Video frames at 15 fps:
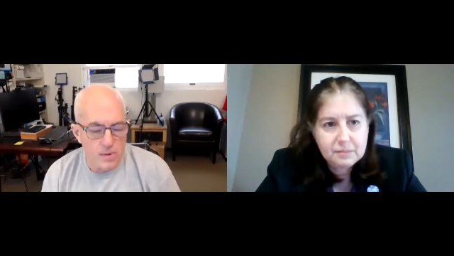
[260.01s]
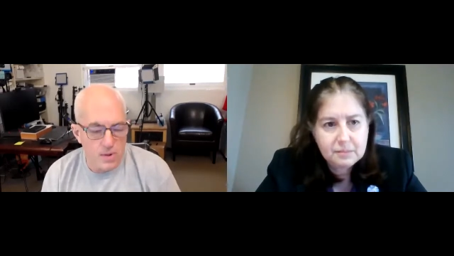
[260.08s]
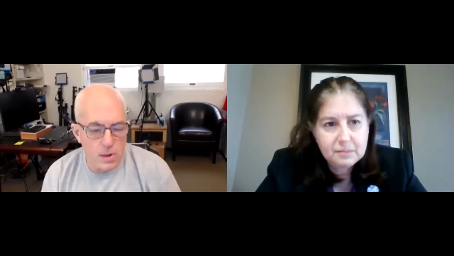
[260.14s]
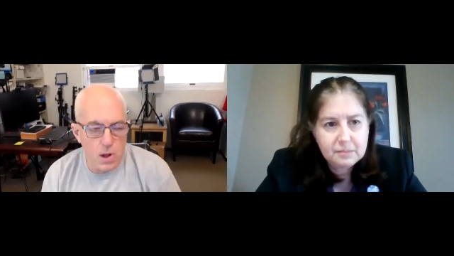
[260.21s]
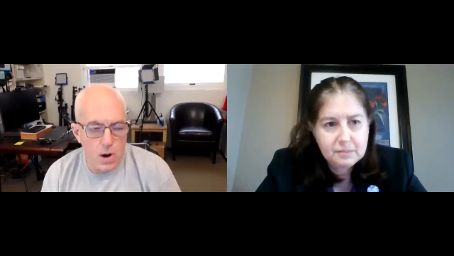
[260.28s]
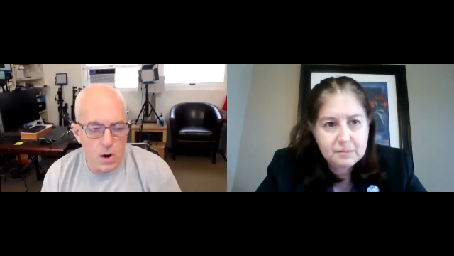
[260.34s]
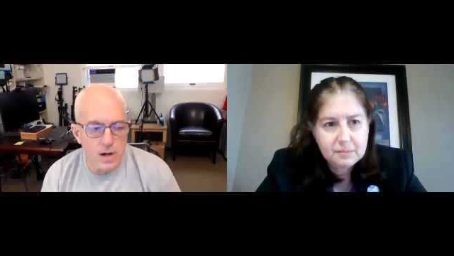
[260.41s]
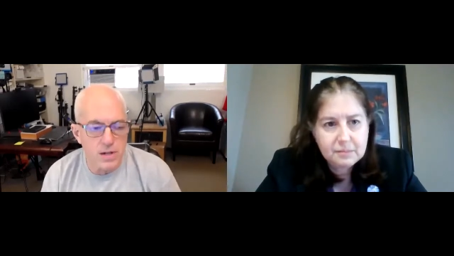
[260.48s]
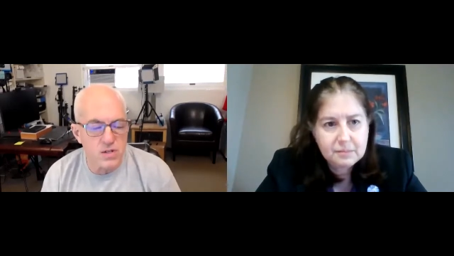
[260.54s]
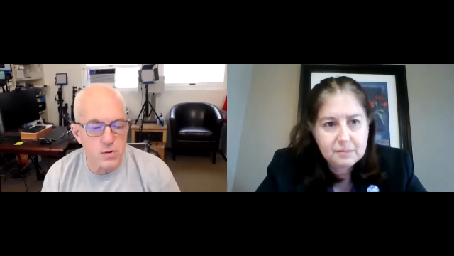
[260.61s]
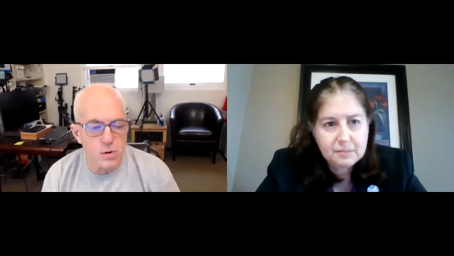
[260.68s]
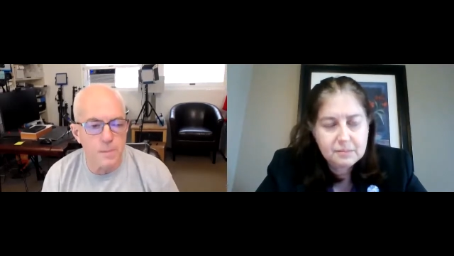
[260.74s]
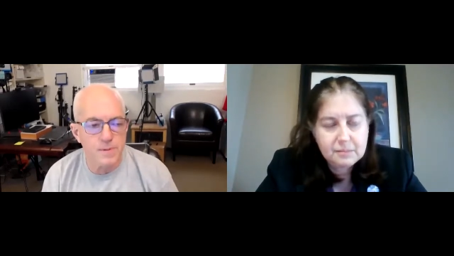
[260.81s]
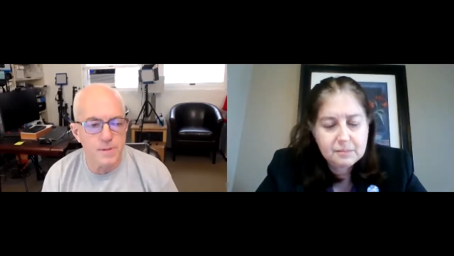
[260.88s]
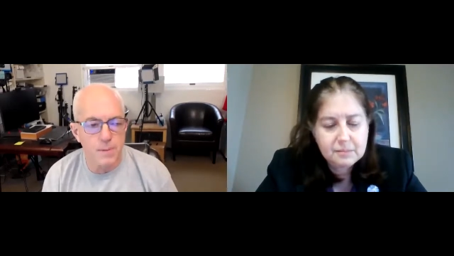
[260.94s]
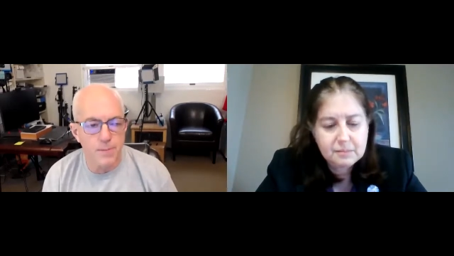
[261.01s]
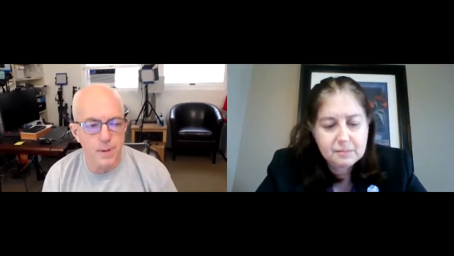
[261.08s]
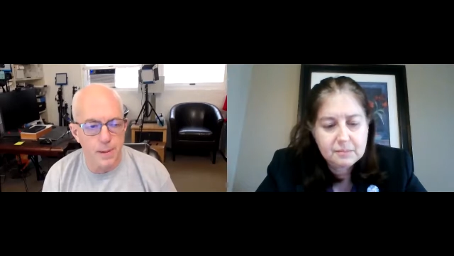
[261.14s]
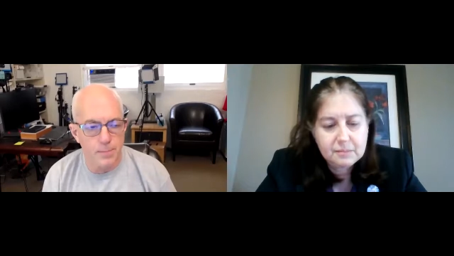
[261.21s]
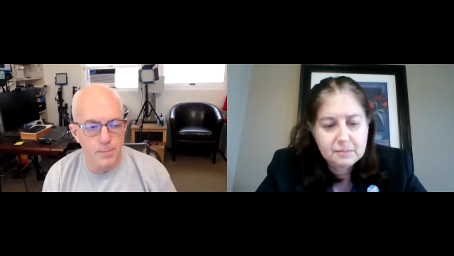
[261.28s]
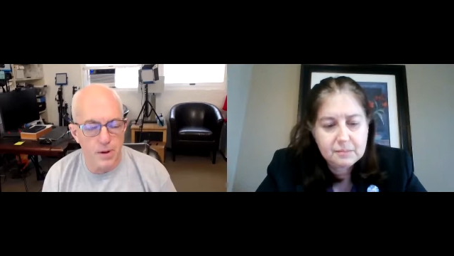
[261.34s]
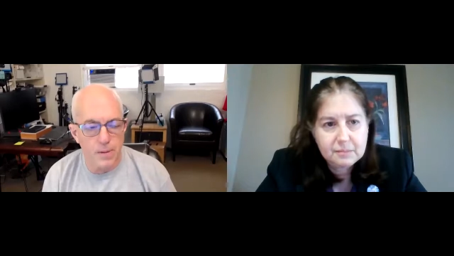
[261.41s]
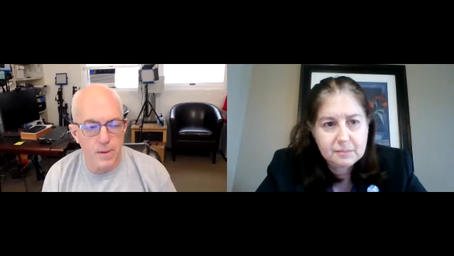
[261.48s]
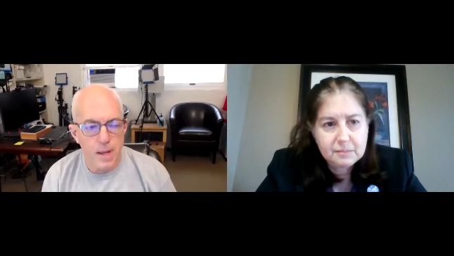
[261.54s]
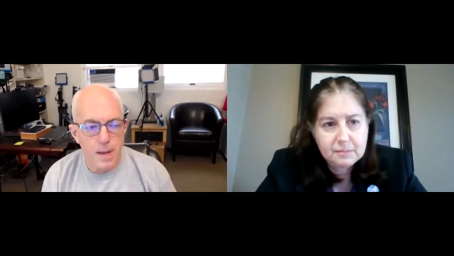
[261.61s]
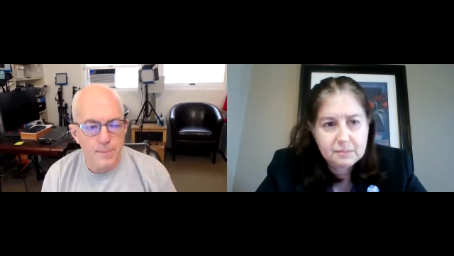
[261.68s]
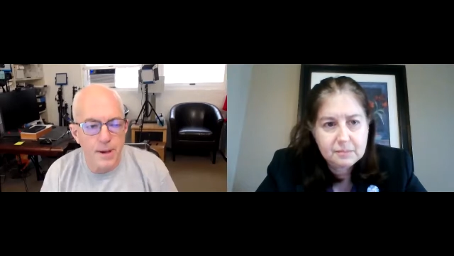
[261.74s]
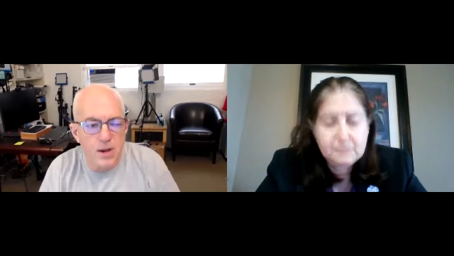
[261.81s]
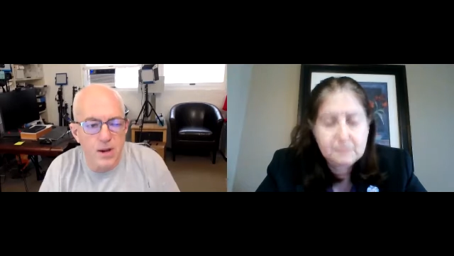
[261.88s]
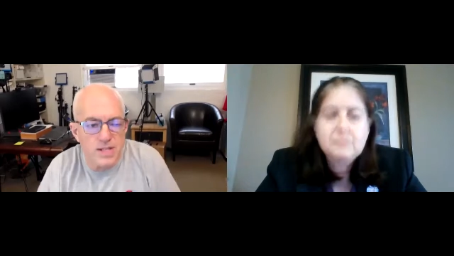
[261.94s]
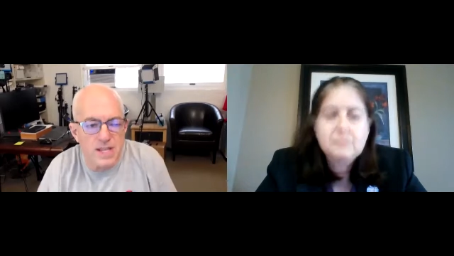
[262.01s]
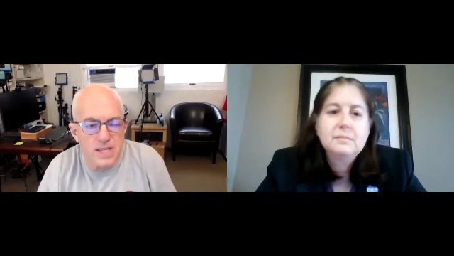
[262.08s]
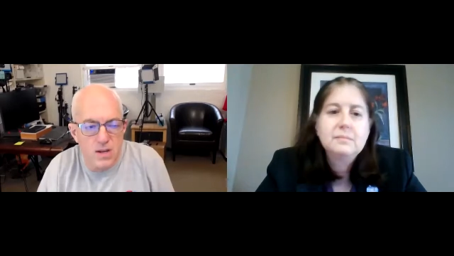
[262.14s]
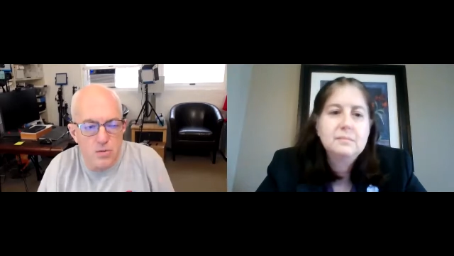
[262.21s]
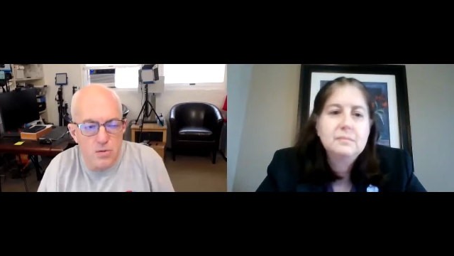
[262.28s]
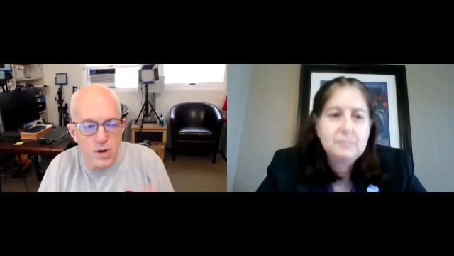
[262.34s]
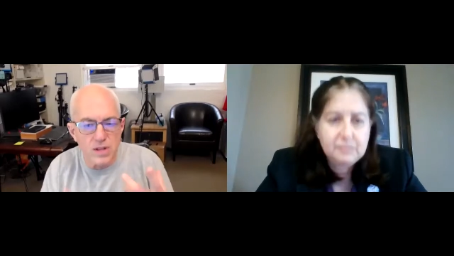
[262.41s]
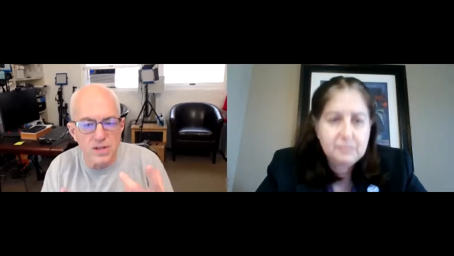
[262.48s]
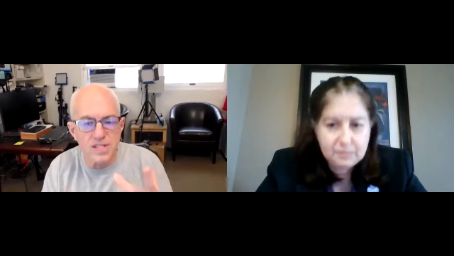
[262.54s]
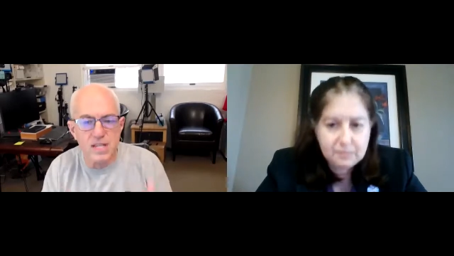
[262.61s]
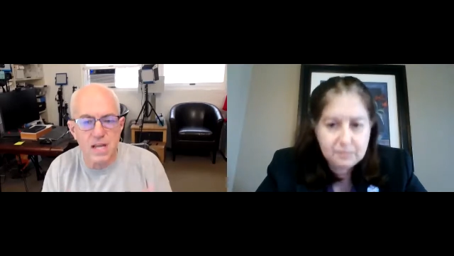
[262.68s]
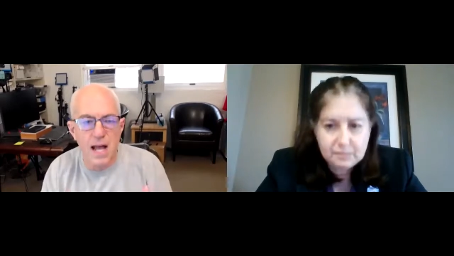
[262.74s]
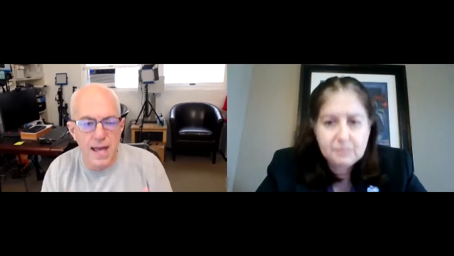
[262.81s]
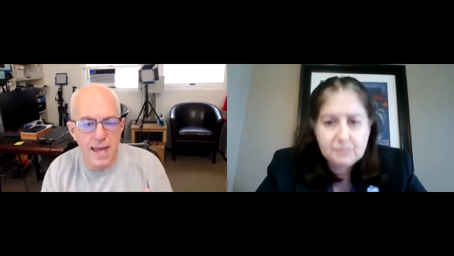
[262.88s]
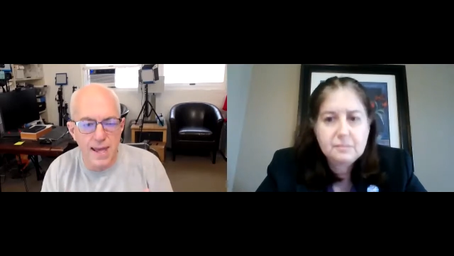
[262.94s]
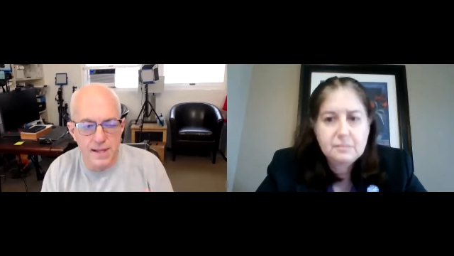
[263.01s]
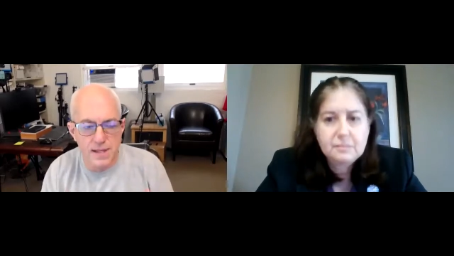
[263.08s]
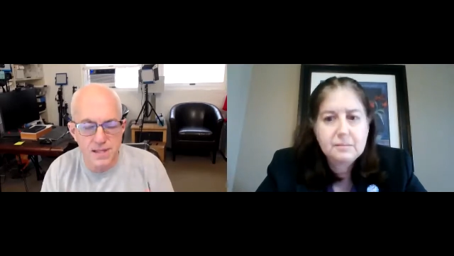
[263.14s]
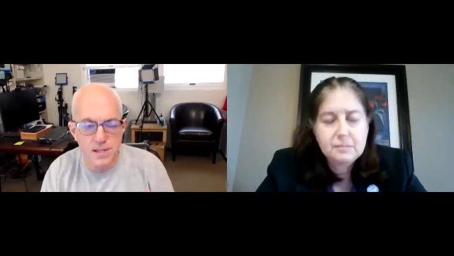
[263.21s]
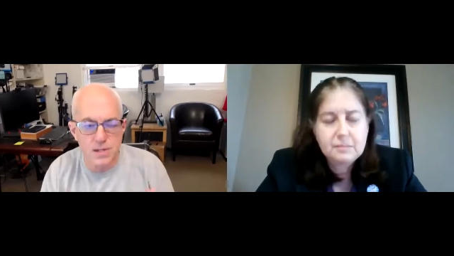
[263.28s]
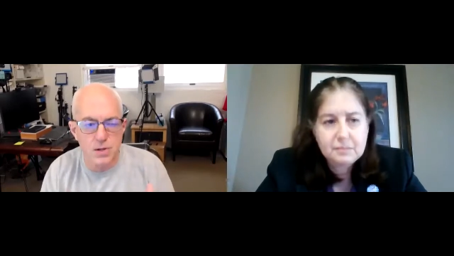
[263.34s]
Speaker 1: large groups of people because there's a real science